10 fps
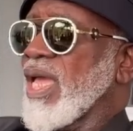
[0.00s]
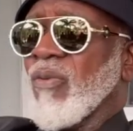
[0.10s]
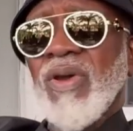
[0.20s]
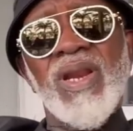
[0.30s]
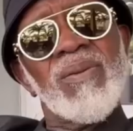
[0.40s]

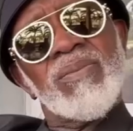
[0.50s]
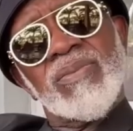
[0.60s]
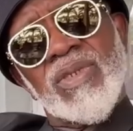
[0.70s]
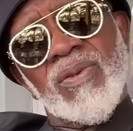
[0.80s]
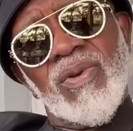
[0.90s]

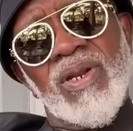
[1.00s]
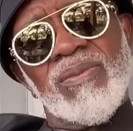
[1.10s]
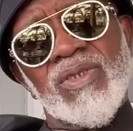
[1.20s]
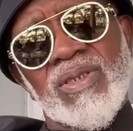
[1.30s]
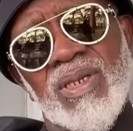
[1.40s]
when
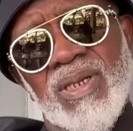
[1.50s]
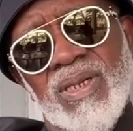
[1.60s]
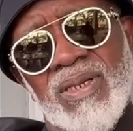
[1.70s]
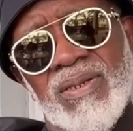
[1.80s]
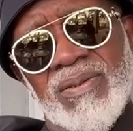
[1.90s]
Enwerem's
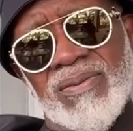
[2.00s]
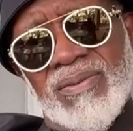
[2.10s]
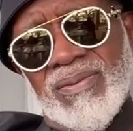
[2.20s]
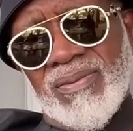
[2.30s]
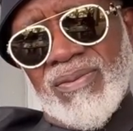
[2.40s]
uh,
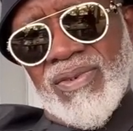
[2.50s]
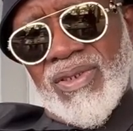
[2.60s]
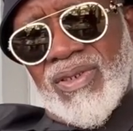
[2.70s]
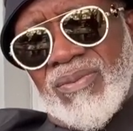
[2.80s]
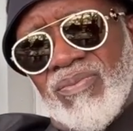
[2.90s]

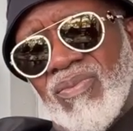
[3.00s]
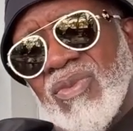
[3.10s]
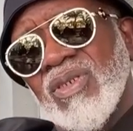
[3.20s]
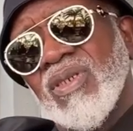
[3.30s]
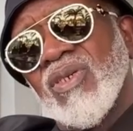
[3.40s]
regime
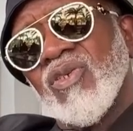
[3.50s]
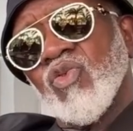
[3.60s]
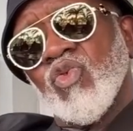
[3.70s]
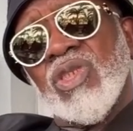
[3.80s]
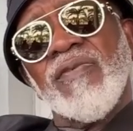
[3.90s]

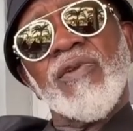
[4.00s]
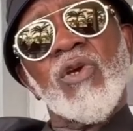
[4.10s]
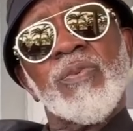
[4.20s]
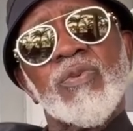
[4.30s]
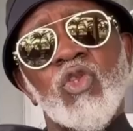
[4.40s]
to
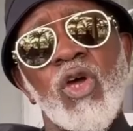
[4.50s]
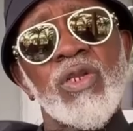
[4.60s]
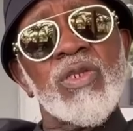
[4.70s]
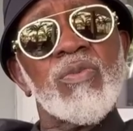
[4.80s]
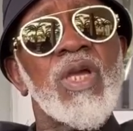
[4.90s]
develop,
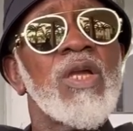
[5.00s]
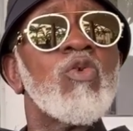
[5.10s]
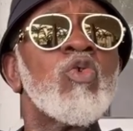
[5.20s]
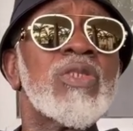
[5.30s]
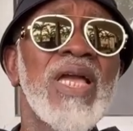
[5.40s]
turn
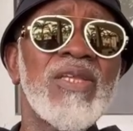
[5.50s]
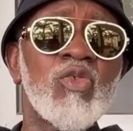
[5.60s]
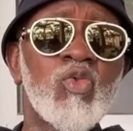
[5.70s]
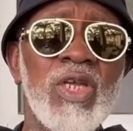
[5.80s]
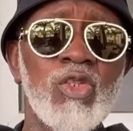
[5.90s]
Oguta uh,
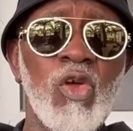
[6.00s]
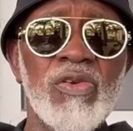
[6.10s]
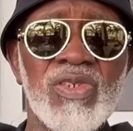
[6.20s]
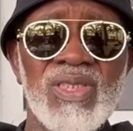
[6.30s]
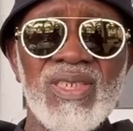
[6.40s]
into a
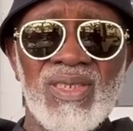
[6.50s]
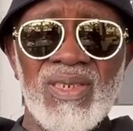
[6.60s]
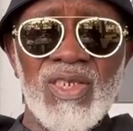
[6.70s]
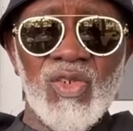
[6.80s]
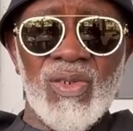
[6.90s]
tourist
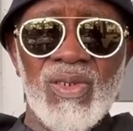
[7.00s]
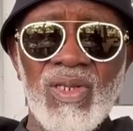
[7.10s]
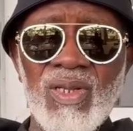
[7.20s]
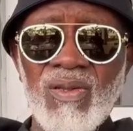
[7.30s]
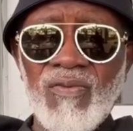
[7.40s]
destination
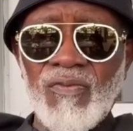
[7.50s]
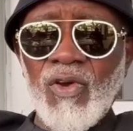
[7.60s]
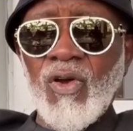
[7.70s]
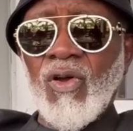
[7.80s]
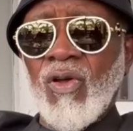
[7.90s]

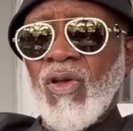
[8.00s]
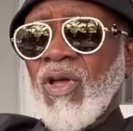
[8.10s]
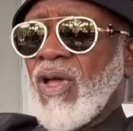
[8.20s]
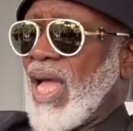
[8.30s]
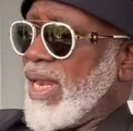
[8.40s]
for
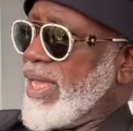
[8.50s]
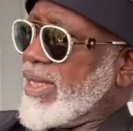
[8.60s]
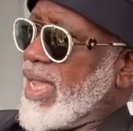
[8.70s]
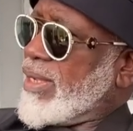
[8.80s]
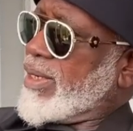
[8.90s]

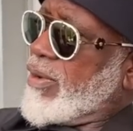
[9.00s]
like I